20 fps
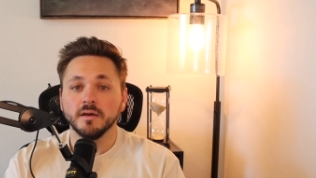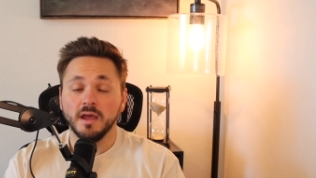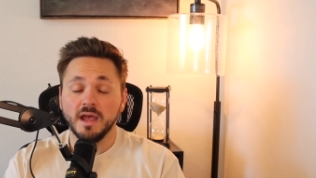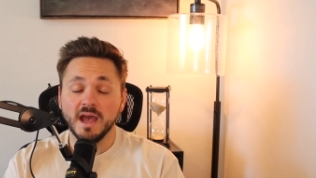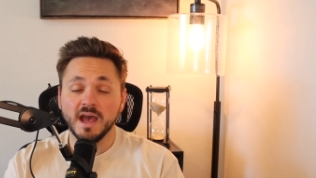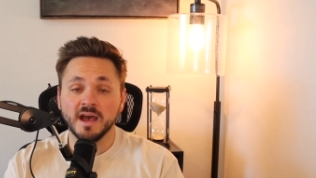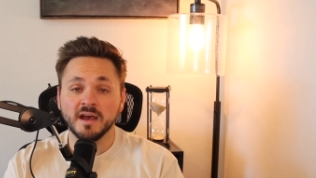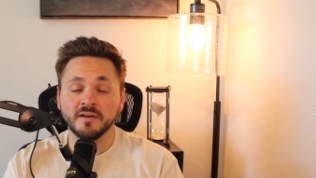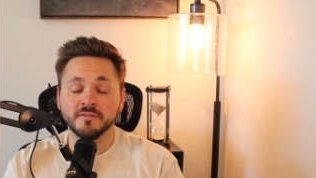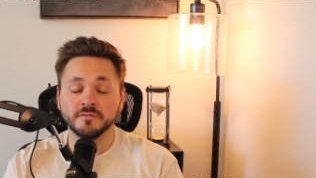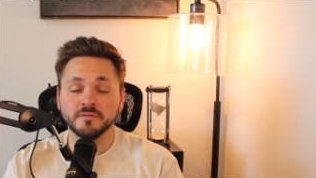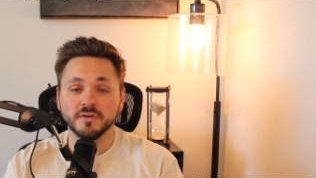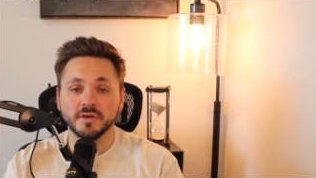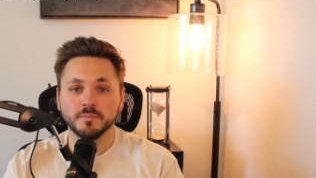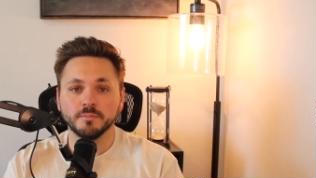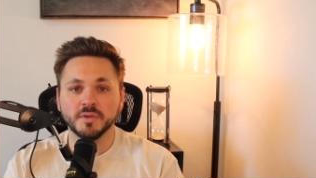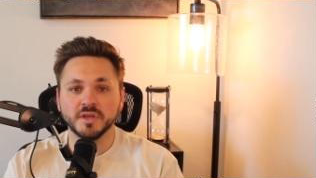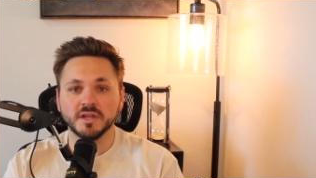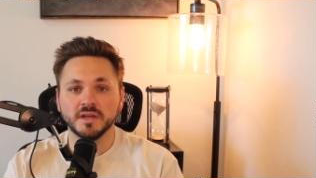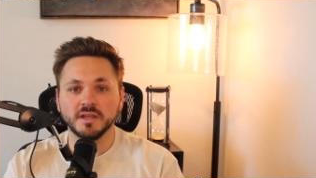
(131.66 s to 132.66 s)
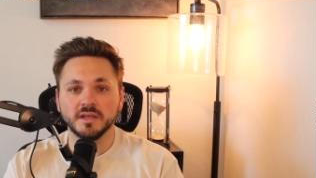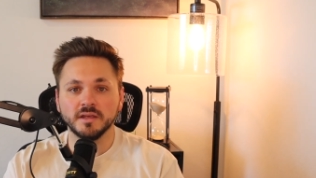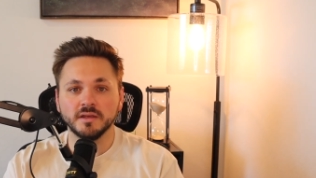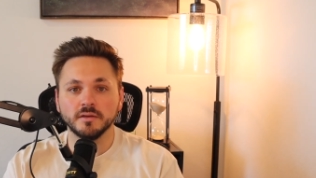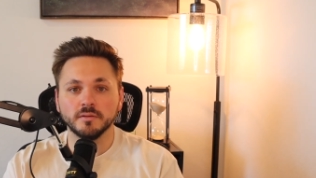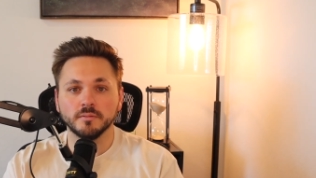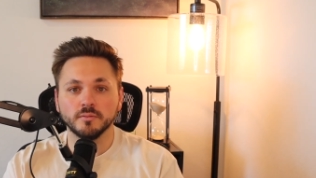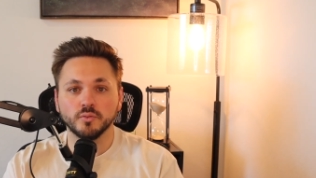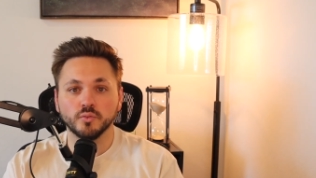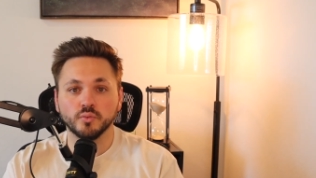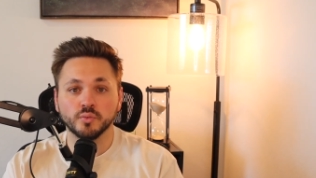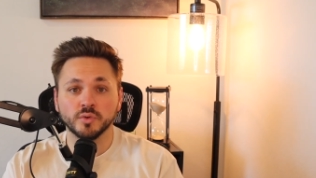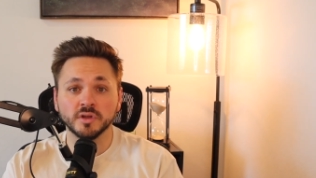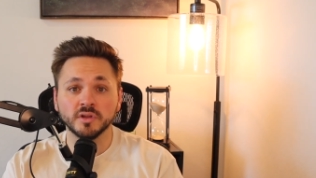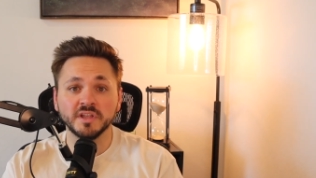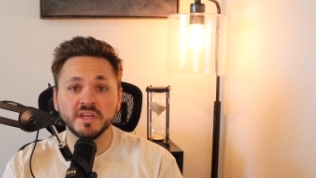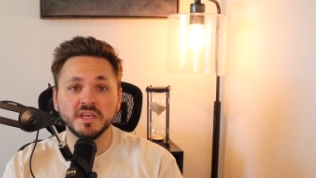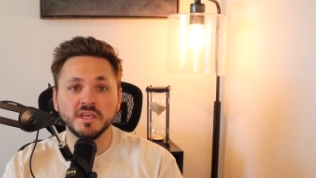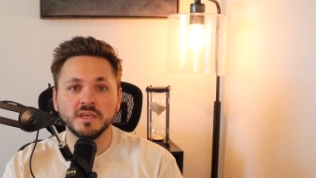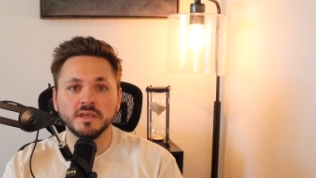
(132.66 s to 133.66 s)
have been
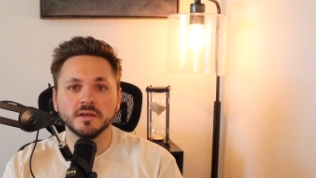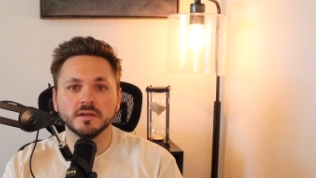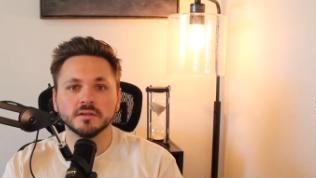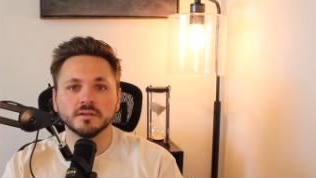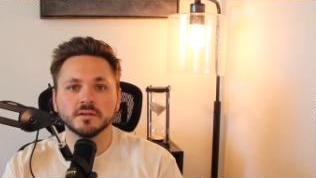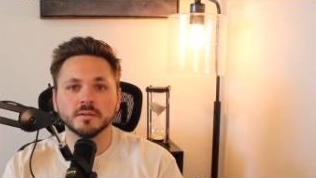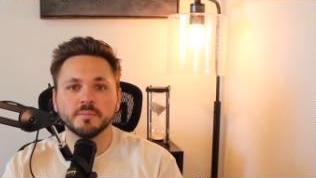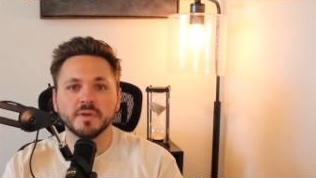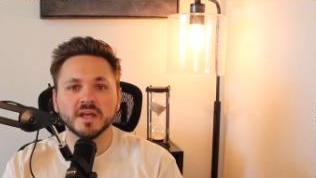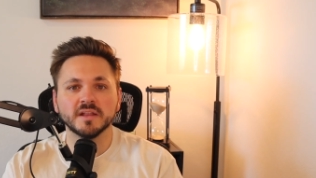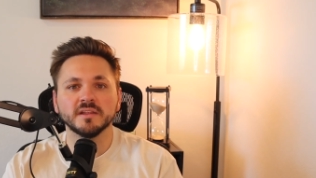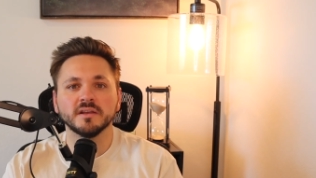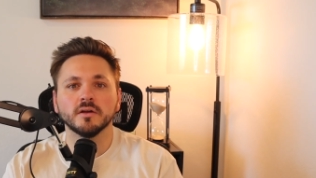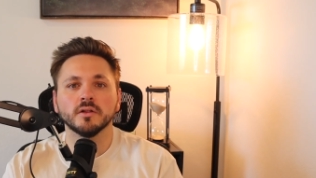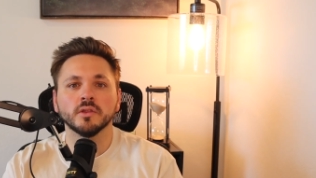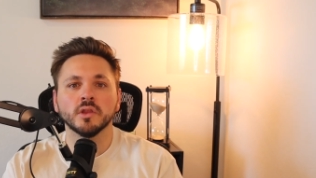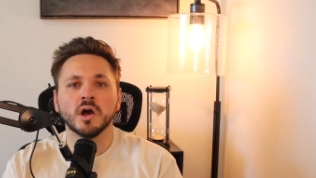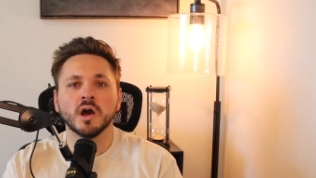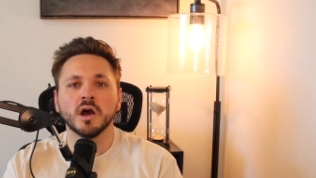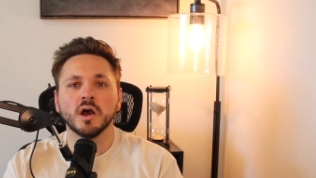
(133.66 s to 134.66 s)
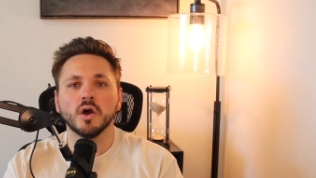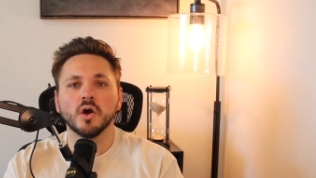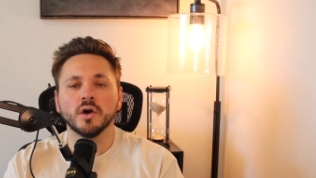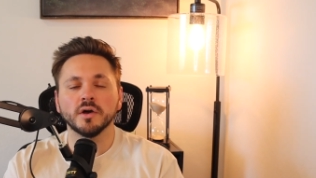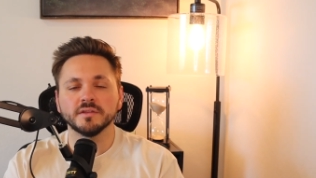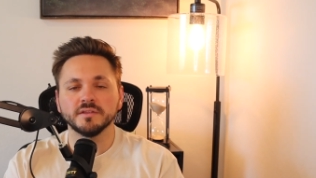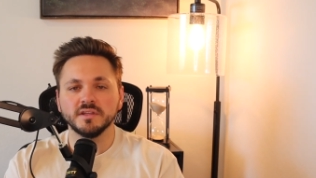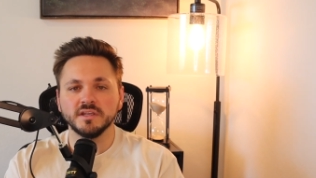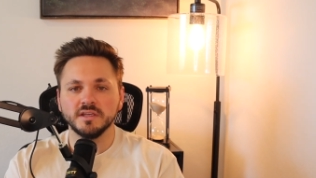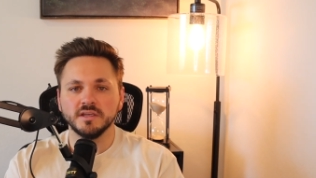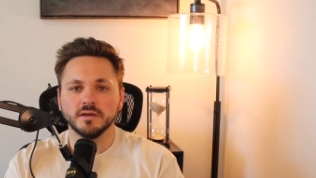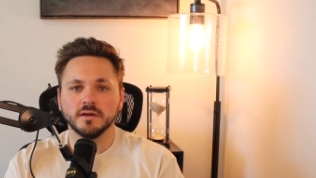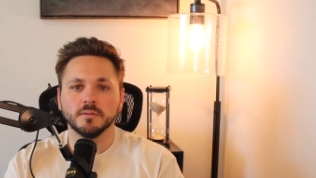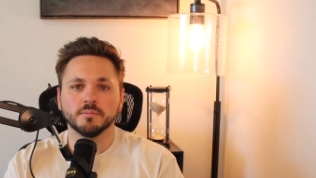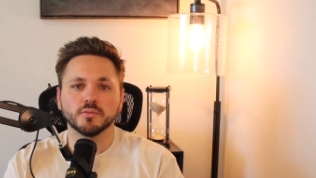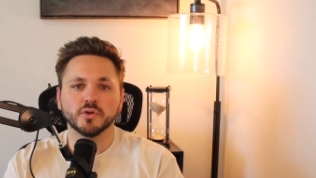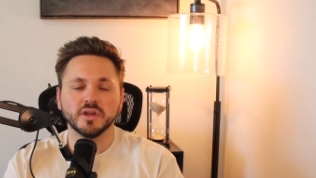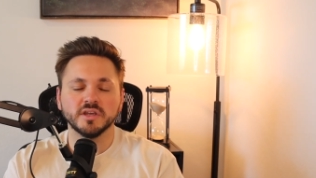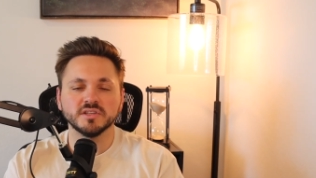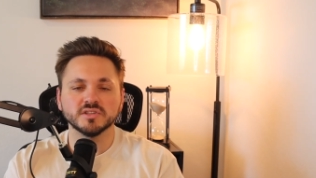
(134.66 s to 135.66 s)
really depending a lot on the
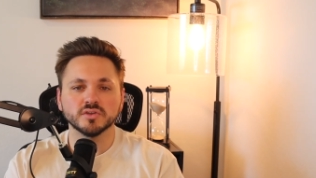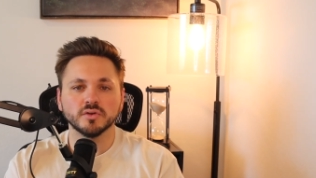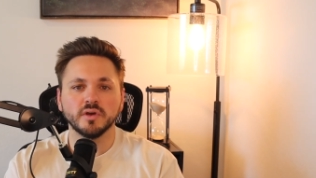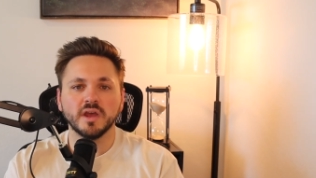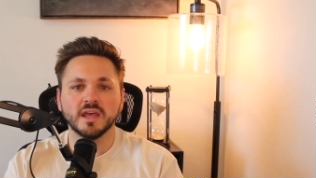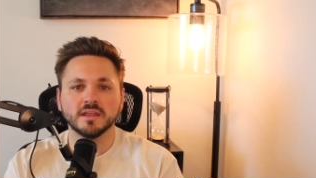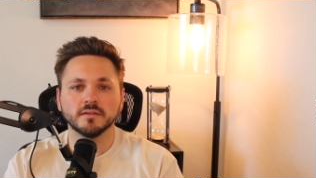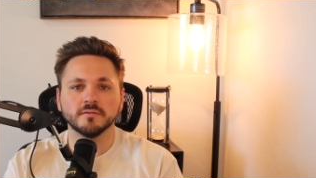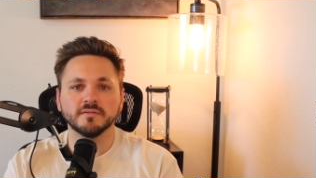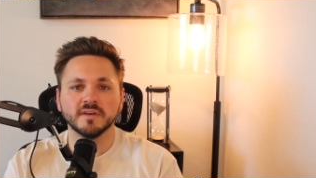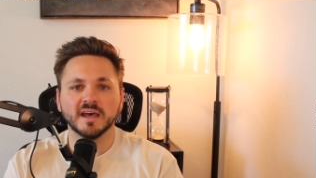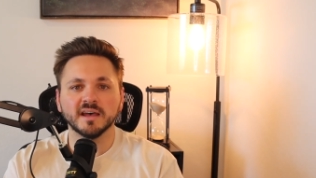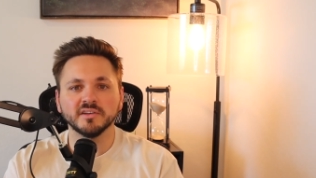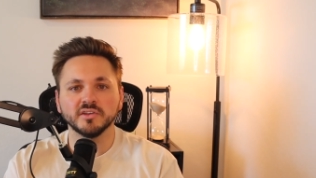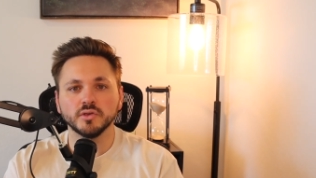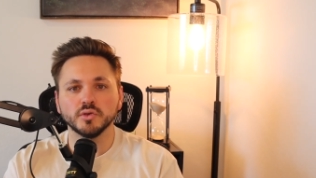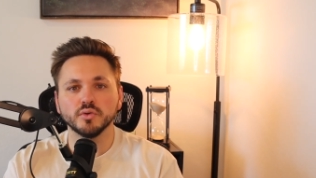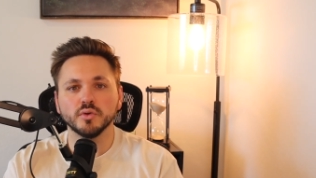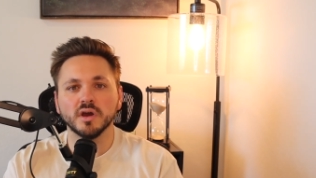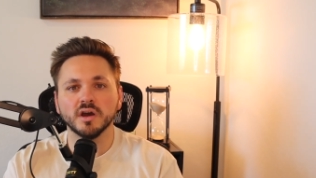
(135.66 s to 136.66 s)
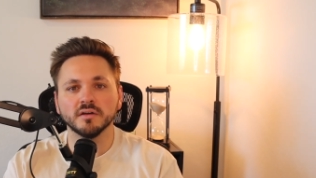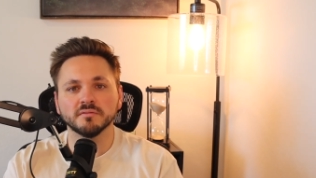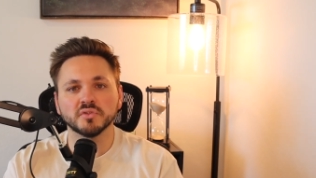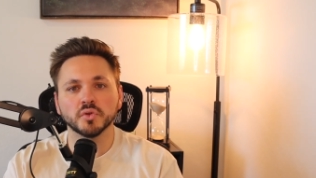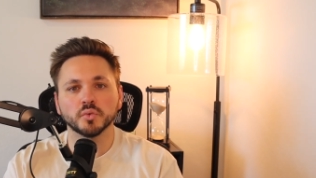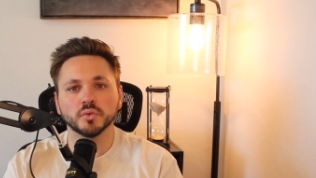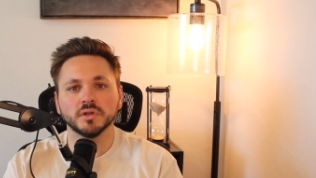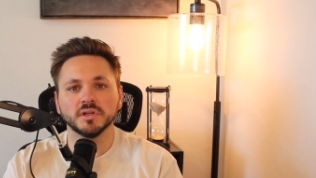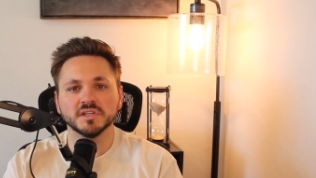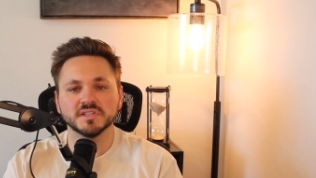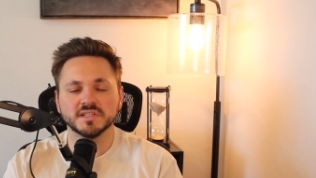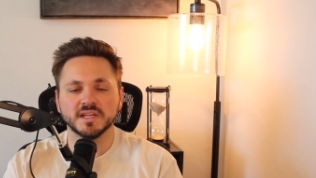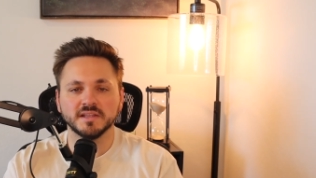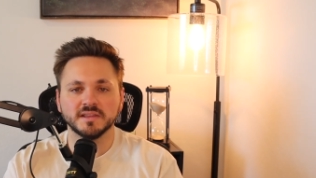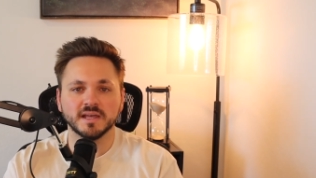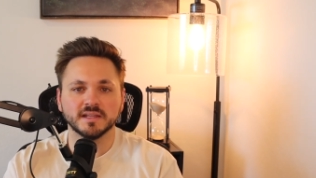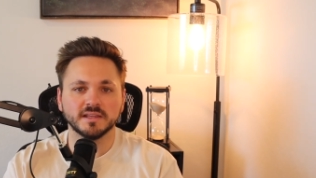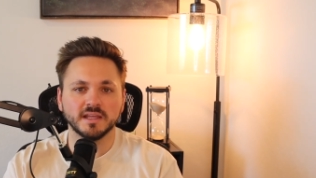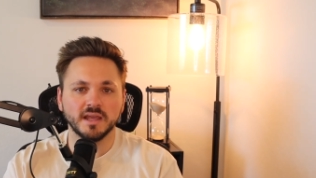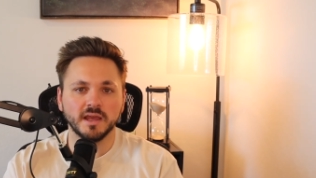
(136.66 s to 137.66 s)
appraisal and the value of the real estate
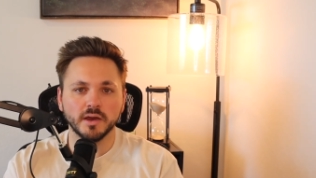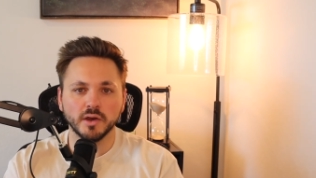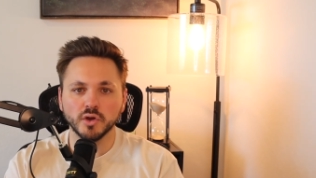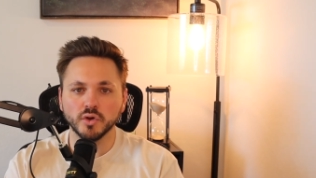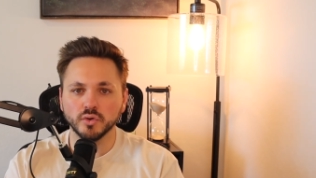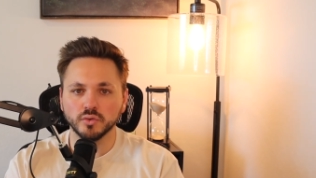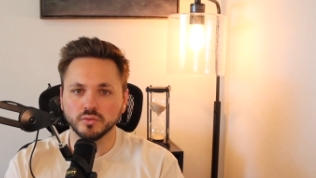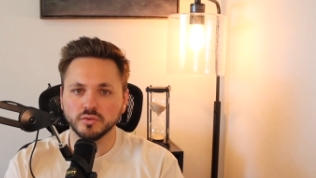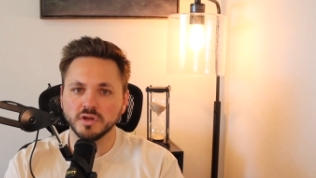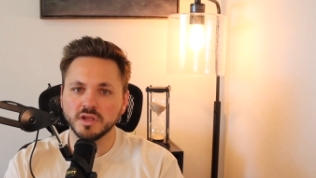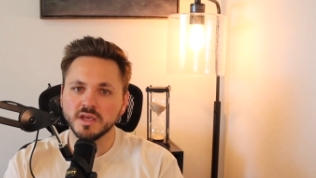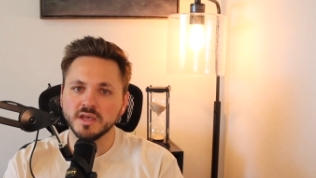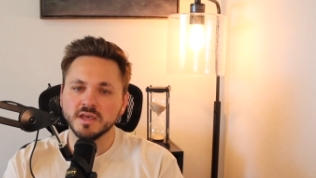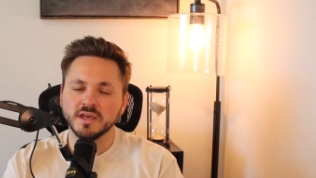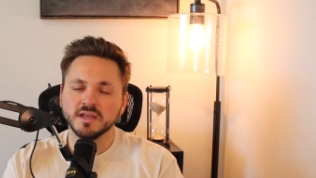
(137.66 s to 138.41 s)
that they own.